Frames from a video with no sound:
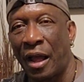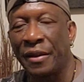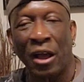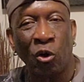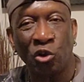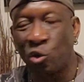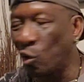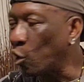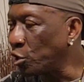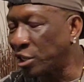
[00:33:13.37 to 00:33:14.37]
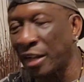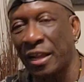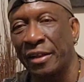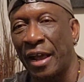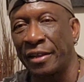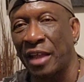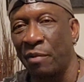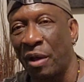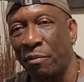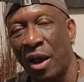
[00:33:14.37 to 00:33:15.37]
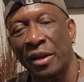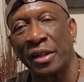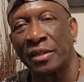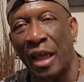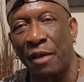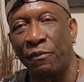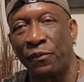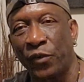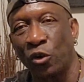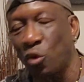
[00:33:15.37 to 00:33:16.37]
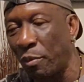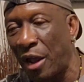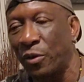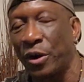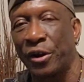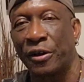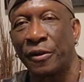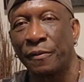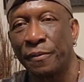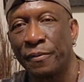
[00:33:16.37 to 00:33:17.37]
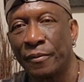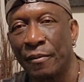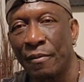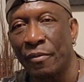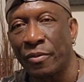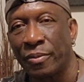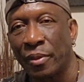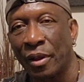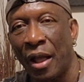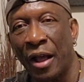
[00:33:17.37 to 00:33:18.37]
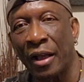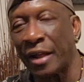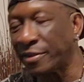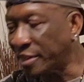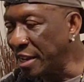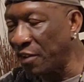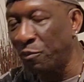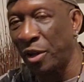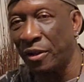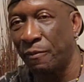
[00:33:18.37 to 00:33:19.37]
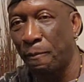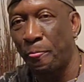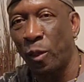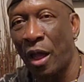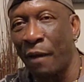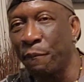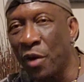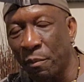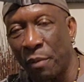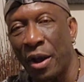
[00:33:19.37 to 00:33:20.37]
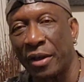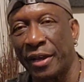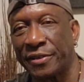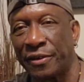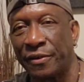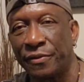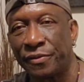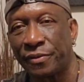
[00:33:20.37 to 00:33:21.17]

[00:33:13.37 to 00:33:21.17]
And I go through a gunshot at night time and morning time if you go do my work. And God save me and bring me back yourself.